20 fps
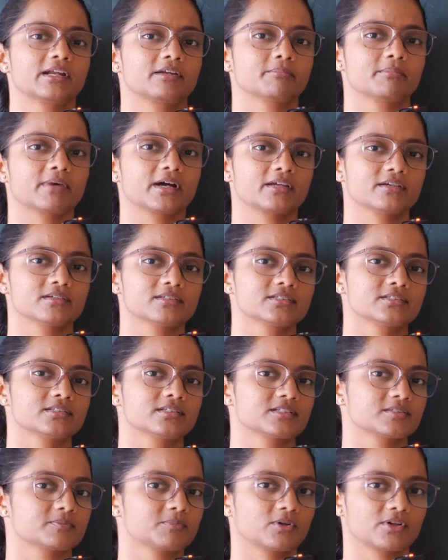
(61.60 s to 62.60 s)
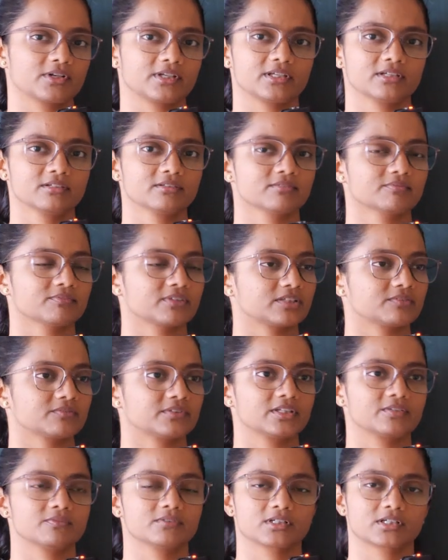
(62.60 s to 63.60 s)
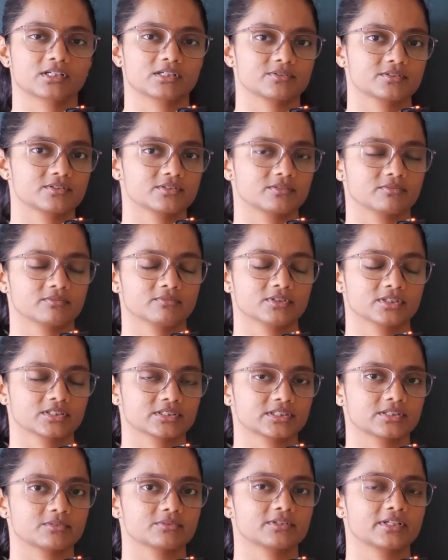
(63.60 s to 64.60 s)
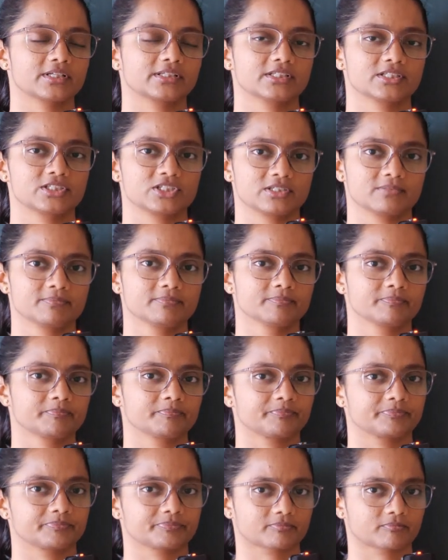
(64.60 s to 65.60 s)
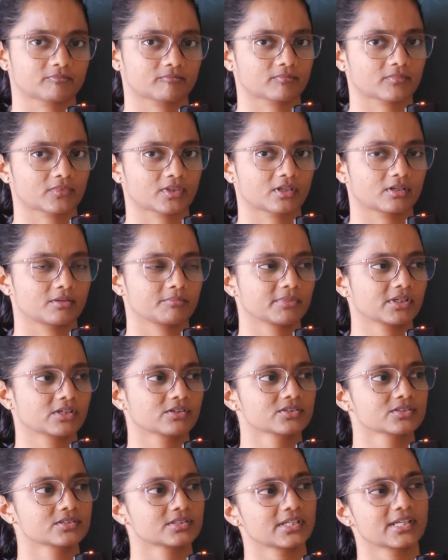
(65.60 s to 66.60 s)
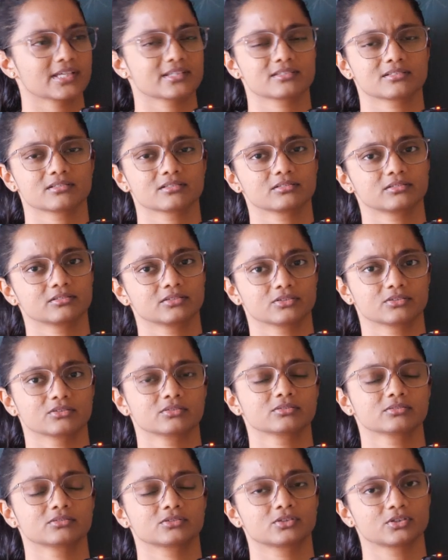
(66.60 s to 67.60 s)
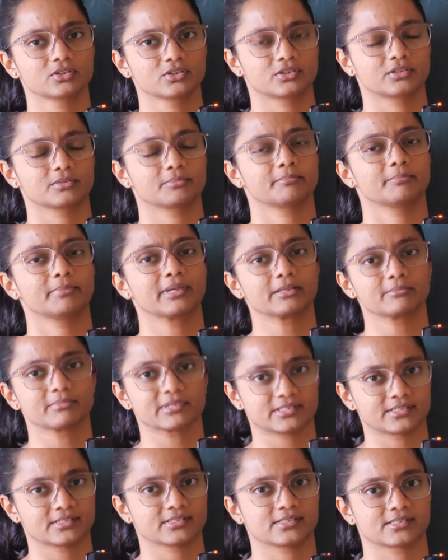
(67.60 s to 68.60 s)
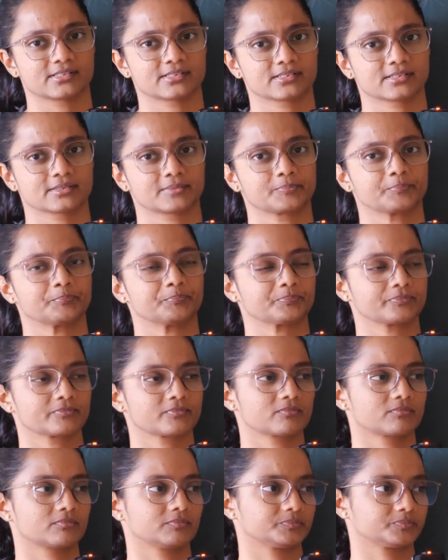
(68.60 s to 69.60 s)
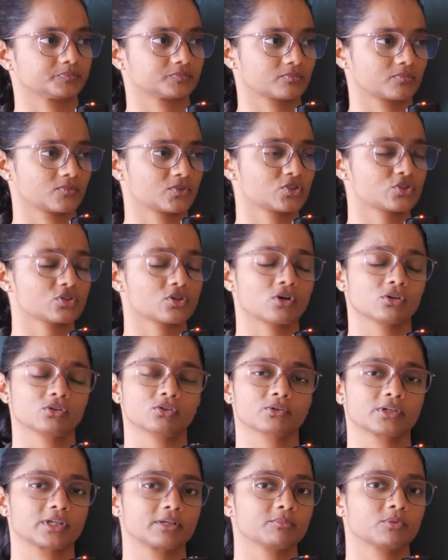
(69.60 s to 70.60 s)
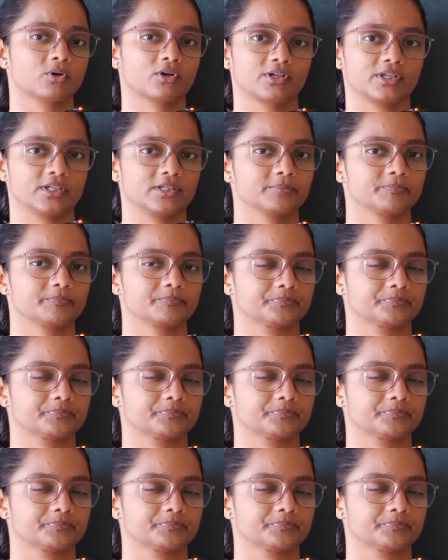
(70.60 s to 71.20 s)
admires his body whenever he works out at the gym, because he has a good big muscles, strong looking body.